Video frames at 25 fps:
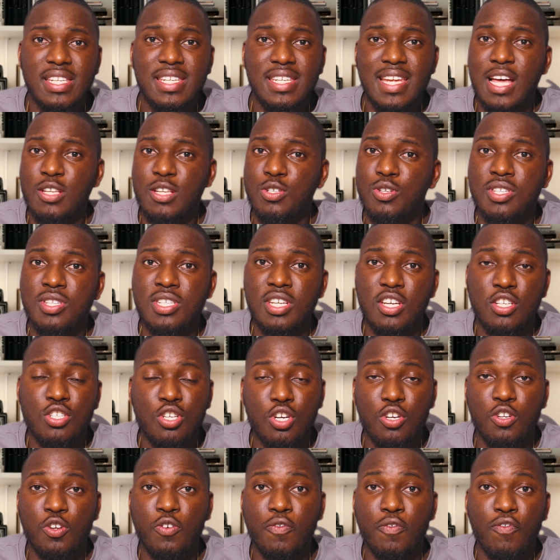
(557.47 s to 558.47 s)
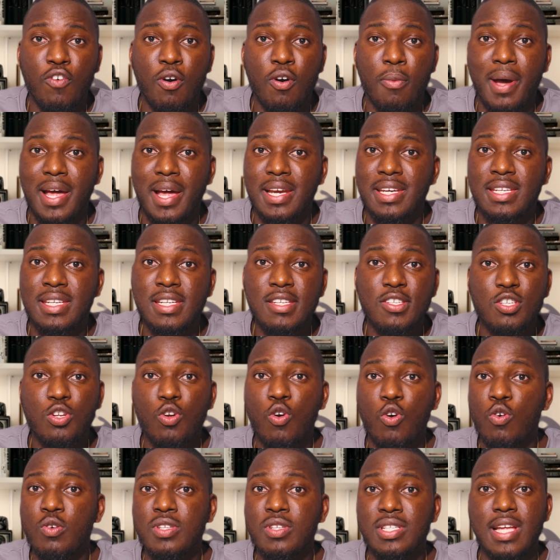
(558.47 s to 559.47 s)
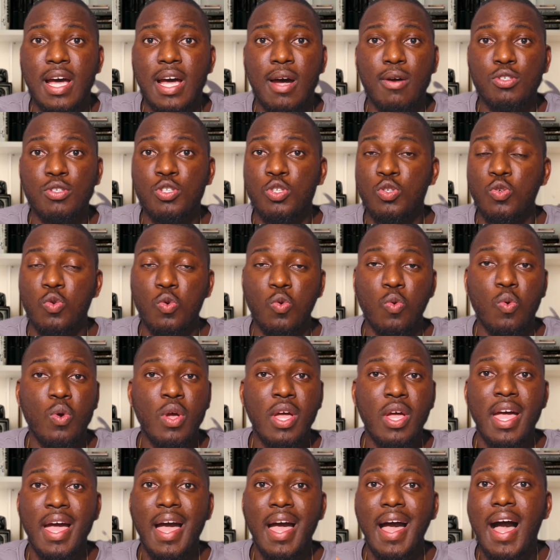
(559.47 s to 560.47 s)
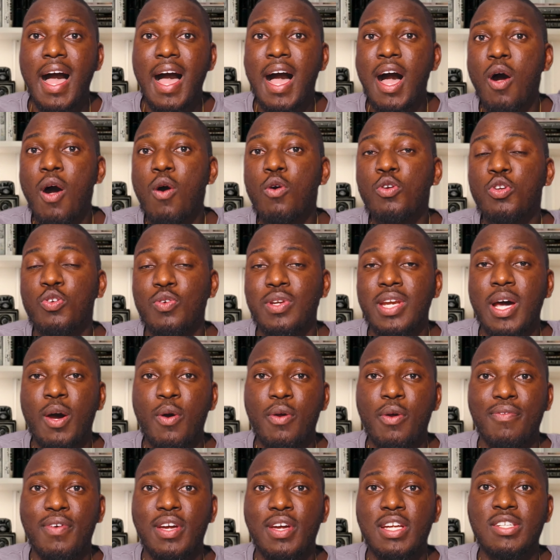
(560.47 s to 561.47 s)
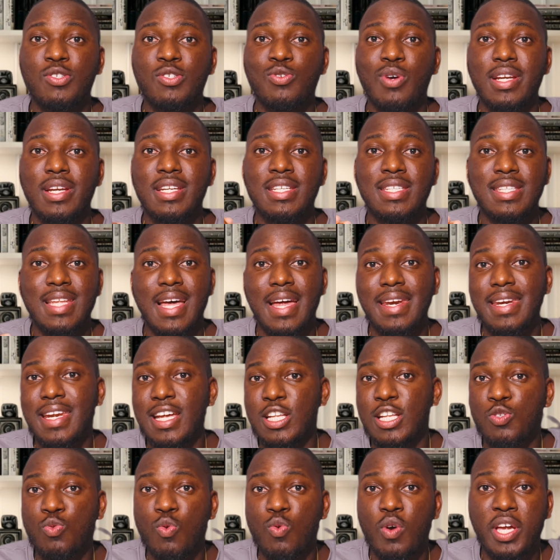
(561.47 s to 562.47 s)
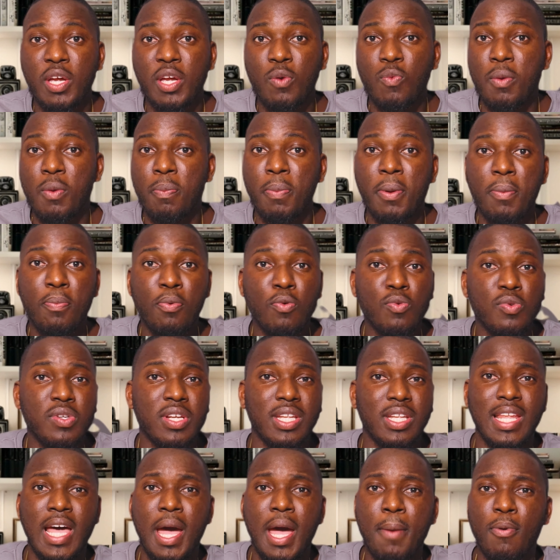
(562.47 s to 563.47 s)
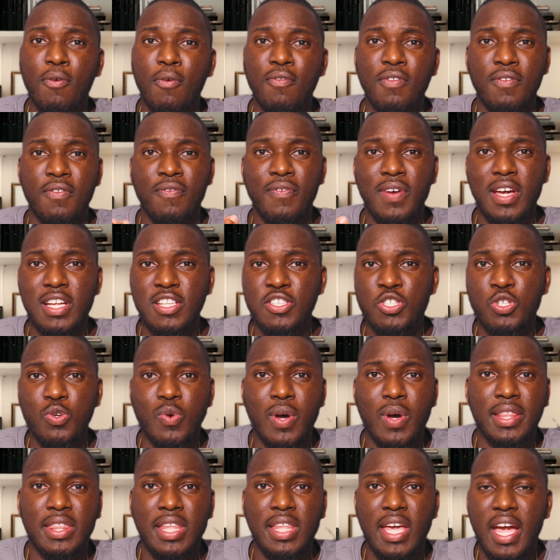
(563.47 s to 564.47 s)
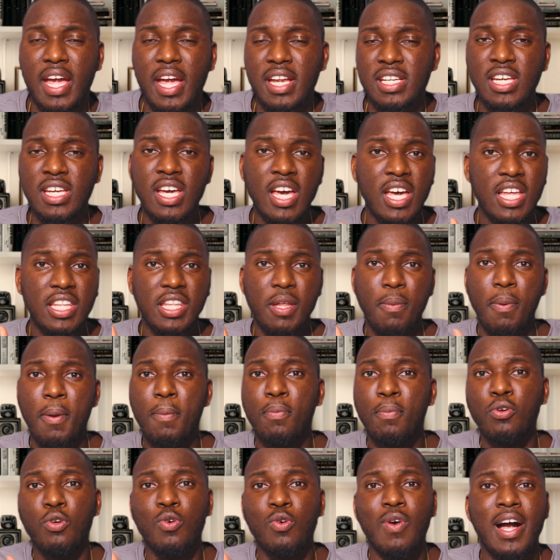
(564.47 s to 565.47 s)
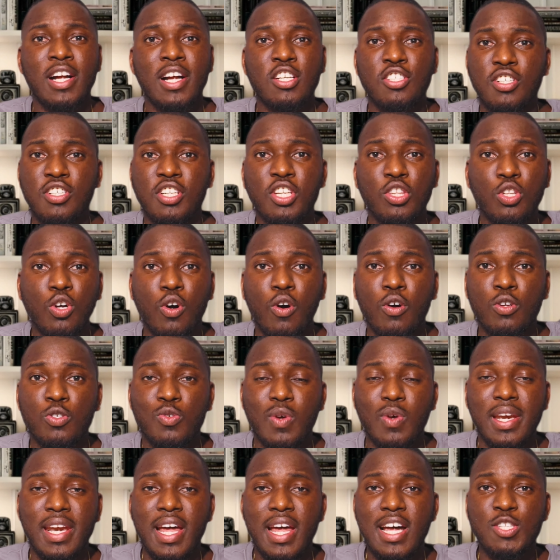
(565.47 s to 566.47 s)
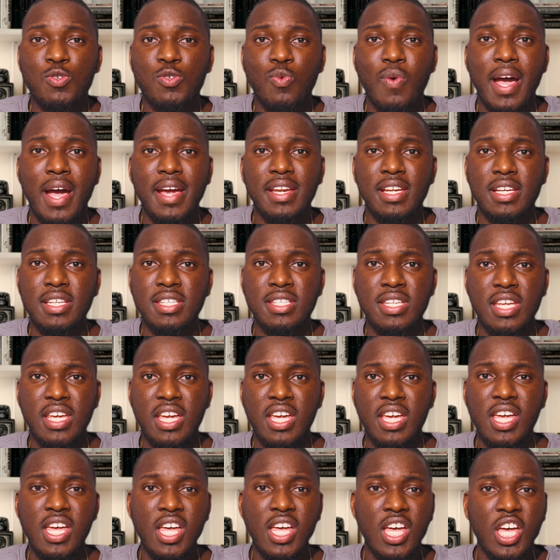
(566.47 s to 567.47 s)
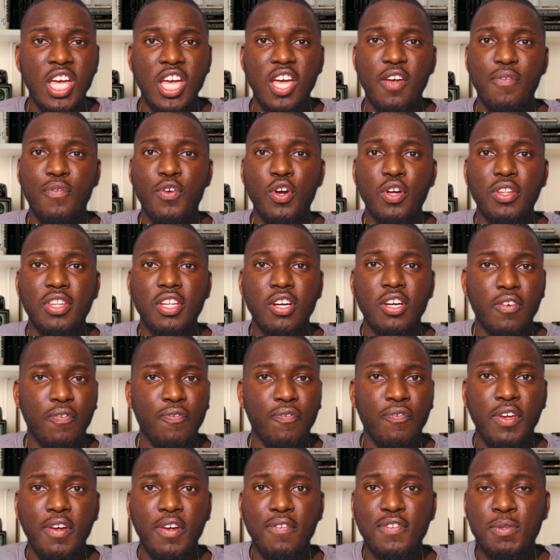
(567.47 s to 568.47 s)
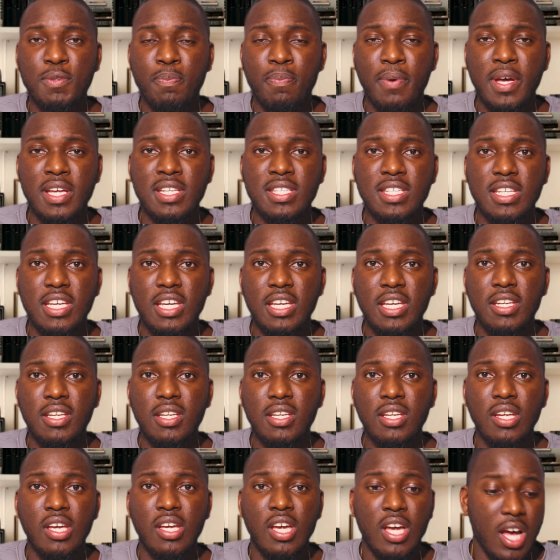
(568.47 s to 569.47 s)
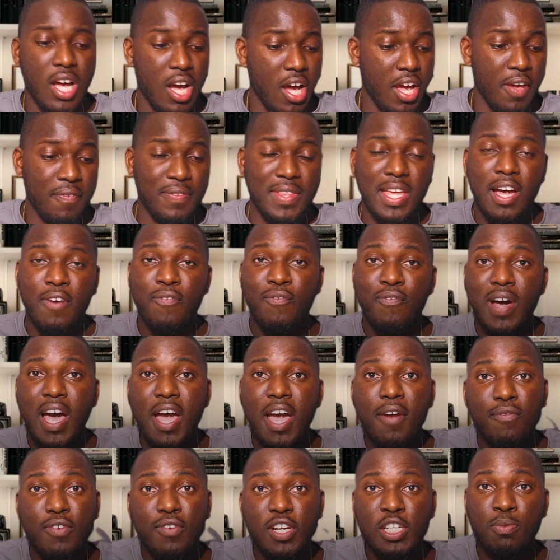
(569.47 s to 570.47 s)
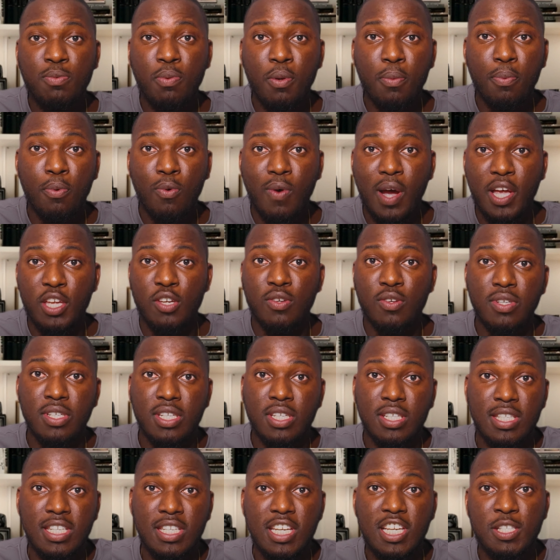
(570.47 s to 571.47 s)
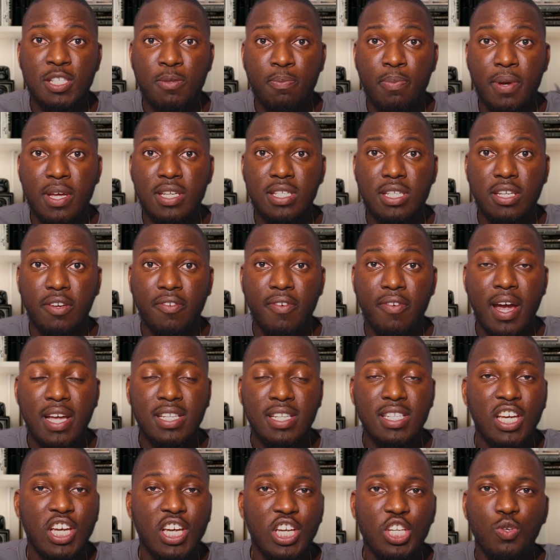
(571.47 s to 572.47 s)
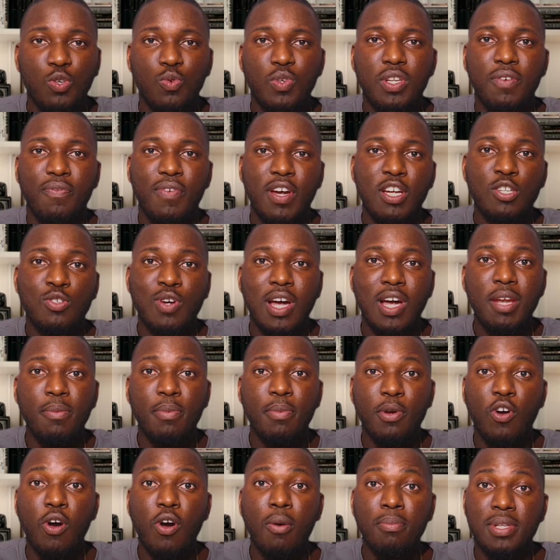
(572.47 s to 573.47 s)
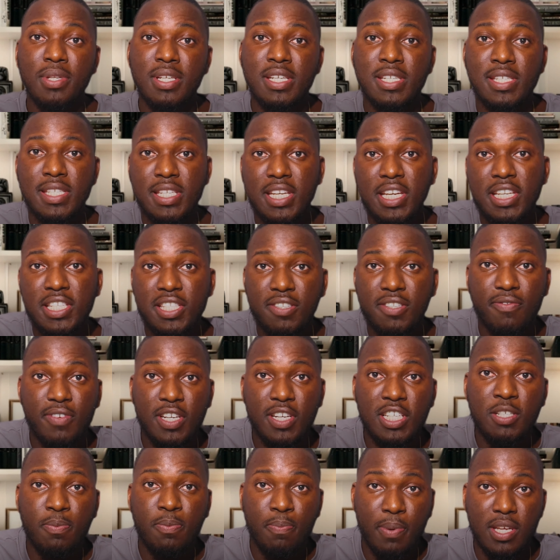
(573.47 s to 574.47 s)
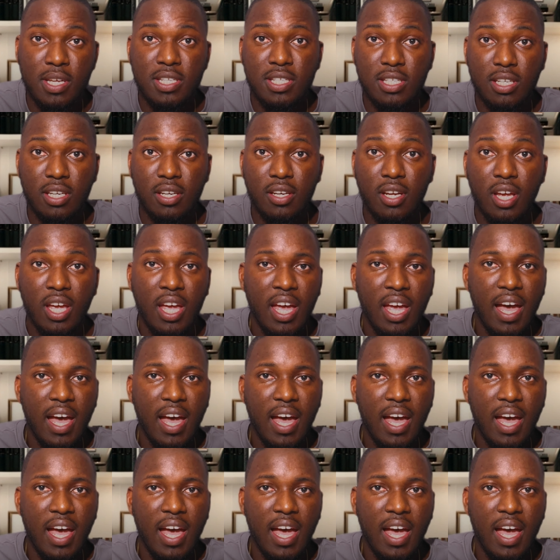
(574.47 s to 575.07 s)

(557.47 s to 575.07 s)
the association you form. And this goes down to how you now eventually start networking with people, the type of events you attend, the people you actually talk to. And that's why they say if you're the fifth person, if there are five rich people and you're the sixth person, right, you would eventually become the sixth rich person.